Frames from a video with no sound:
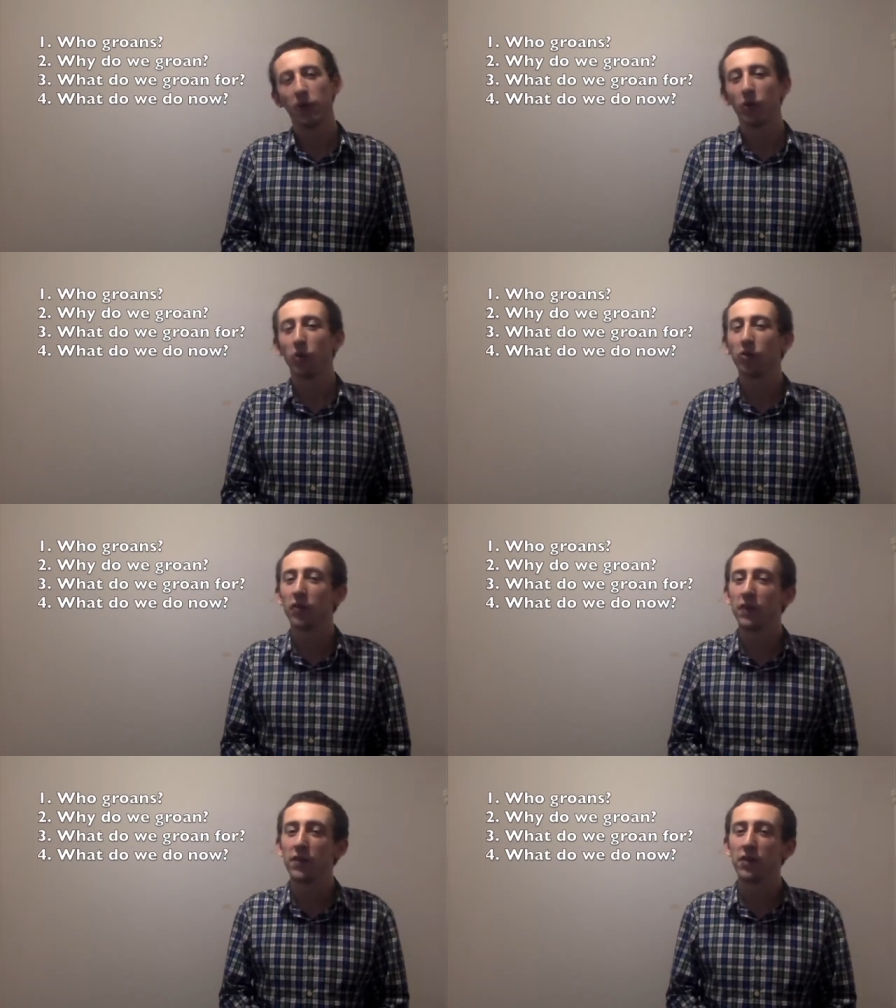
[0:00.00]
God has
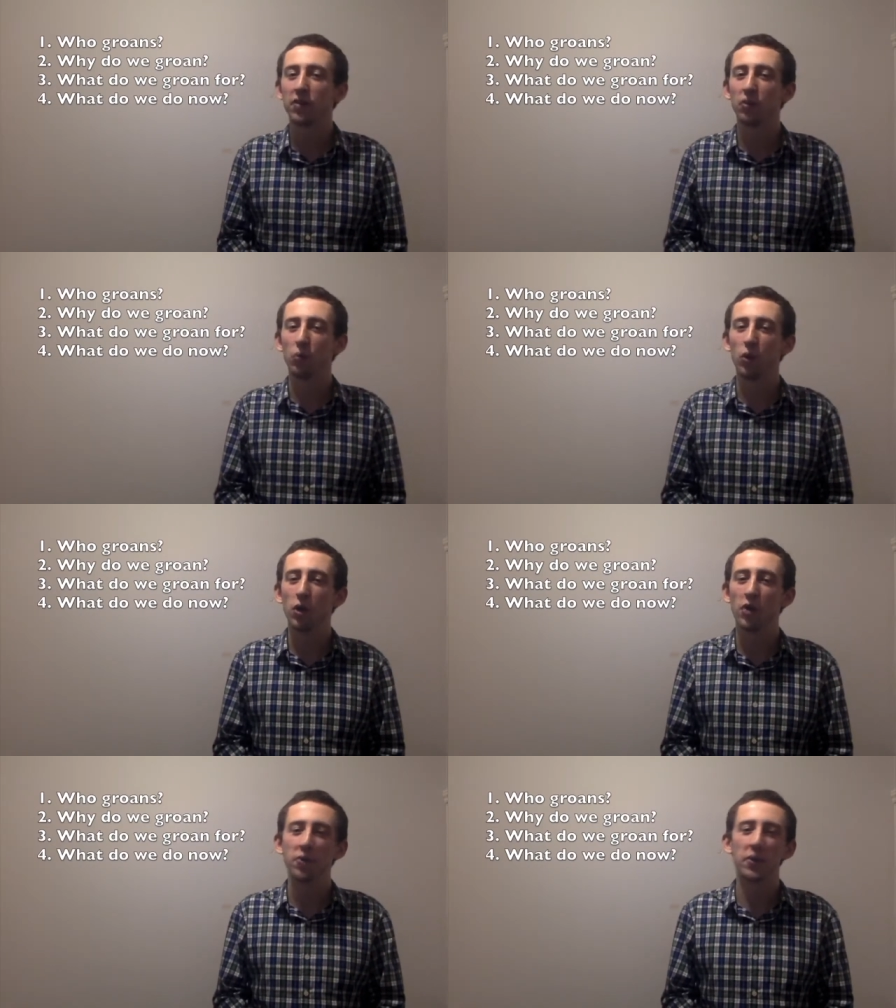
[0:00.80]
given us his
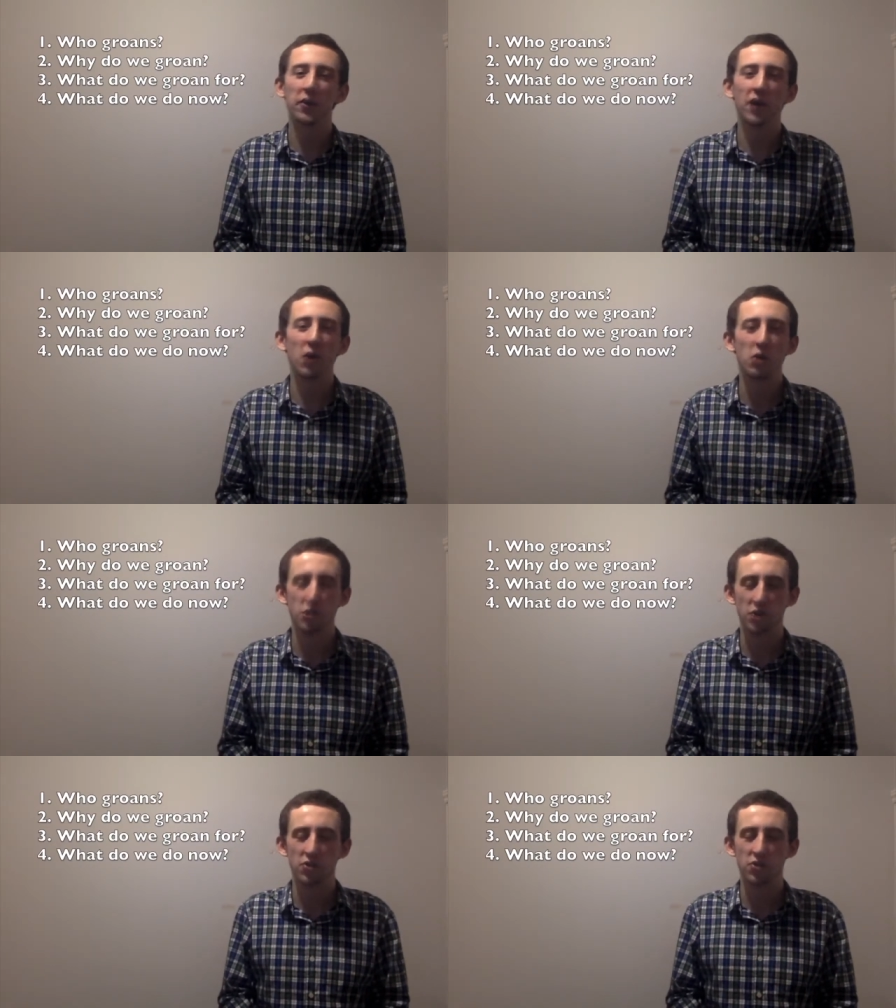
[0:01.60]
word to
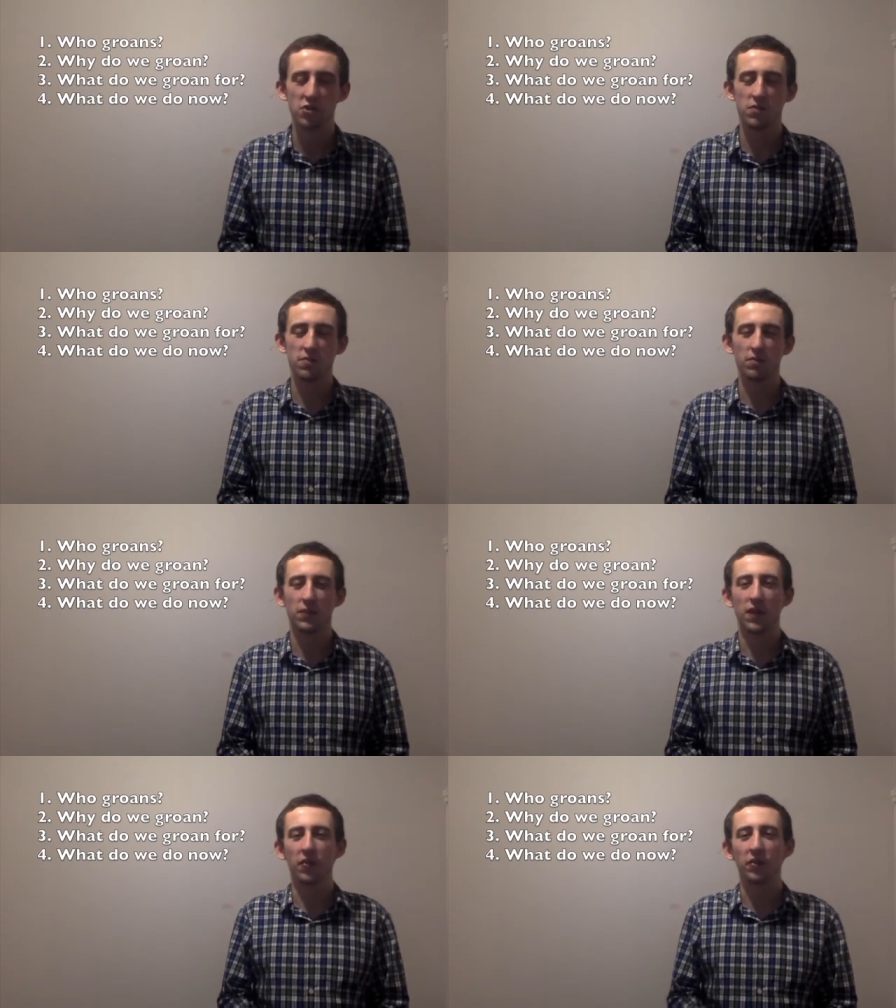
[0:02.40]
encourage us
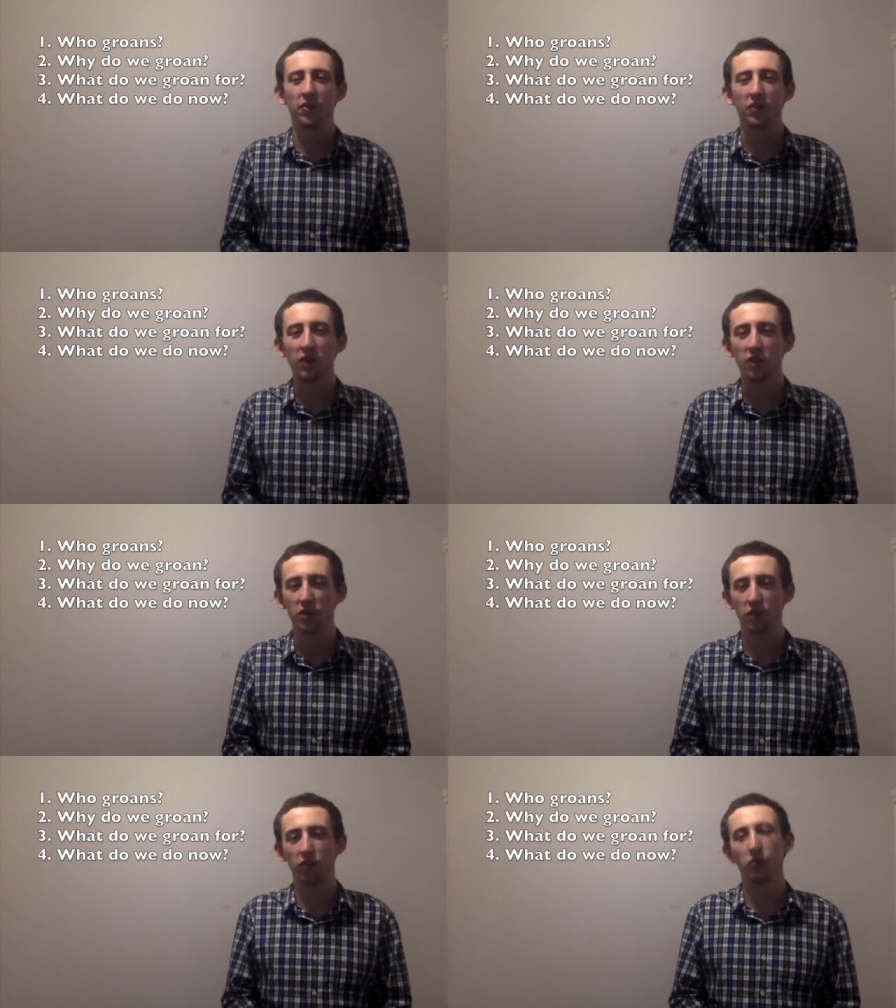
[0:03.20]
and to
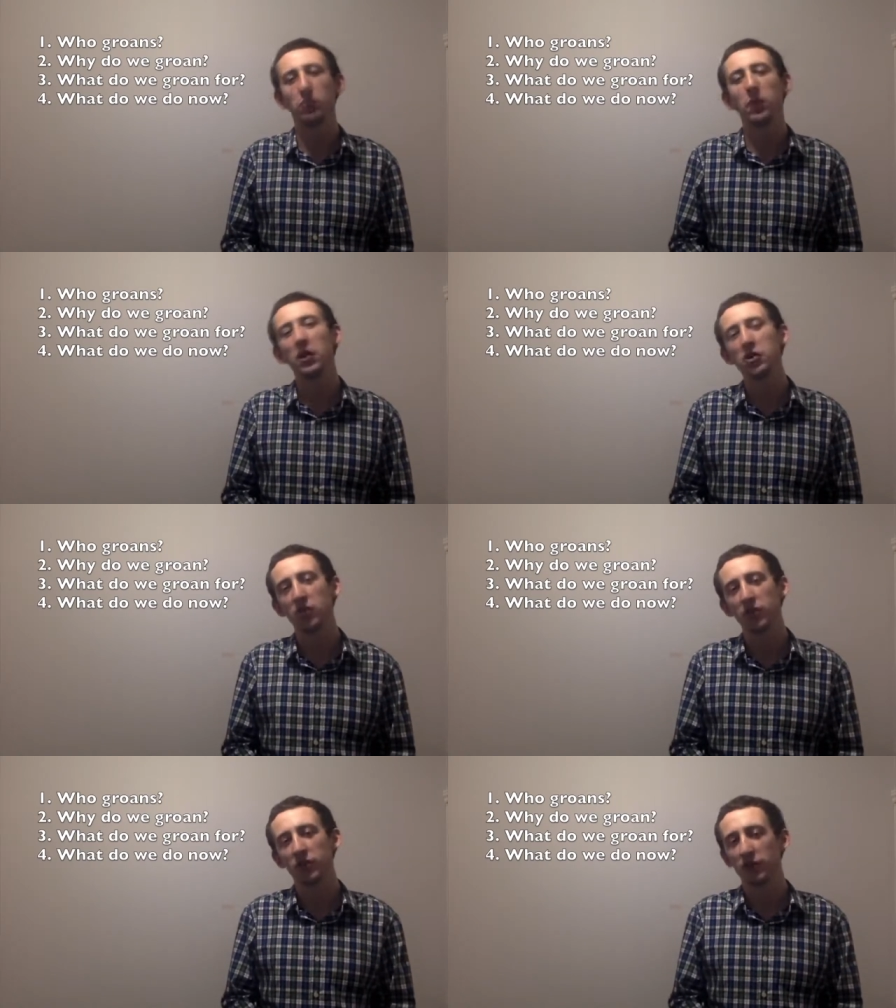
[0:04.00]
teach us
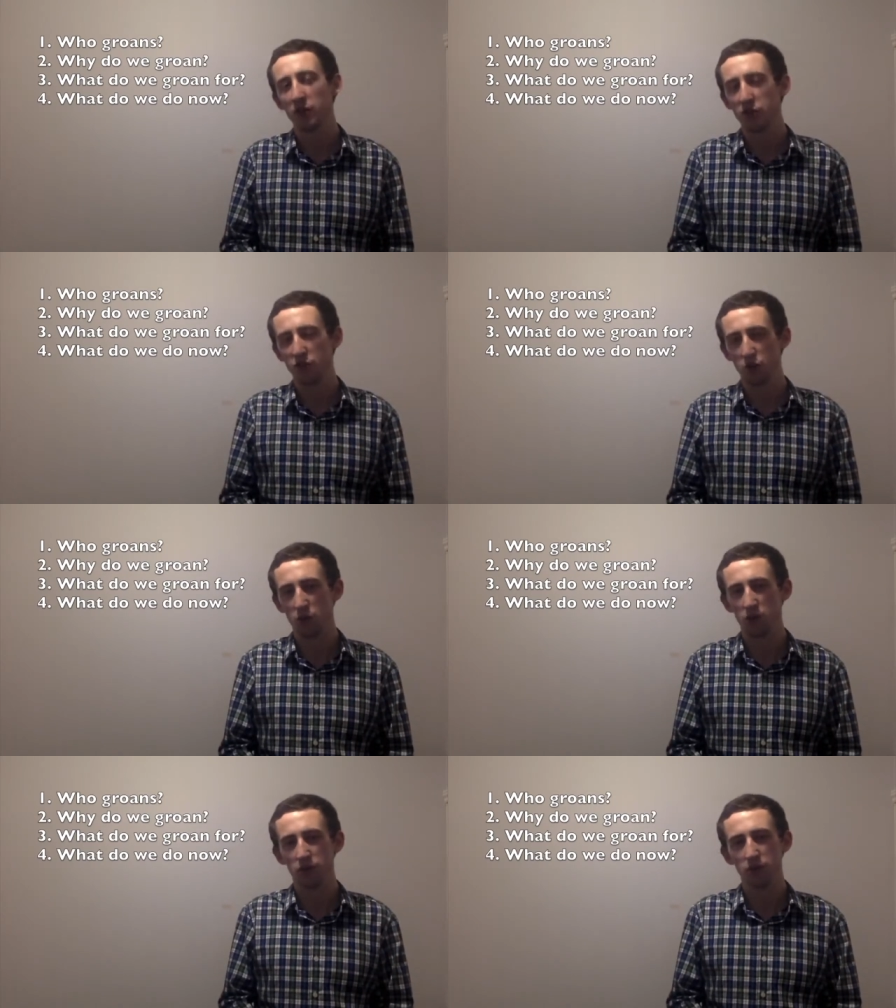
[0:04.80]
patient
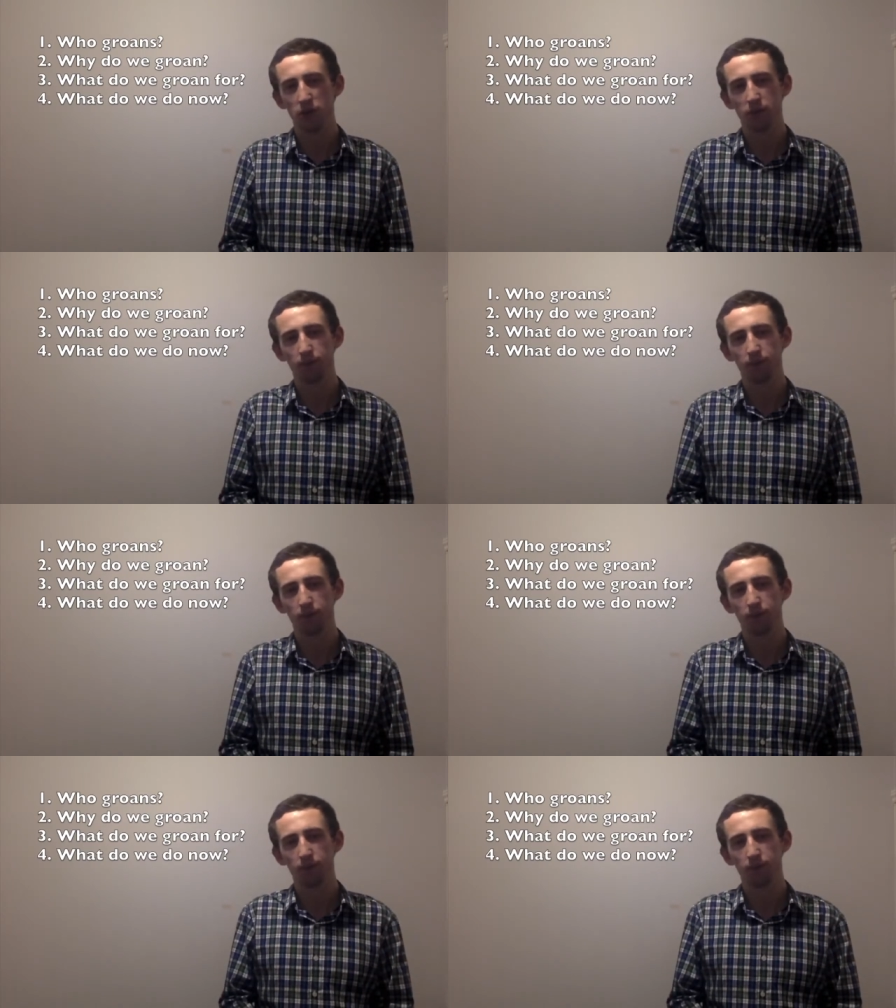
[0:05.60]
endurance.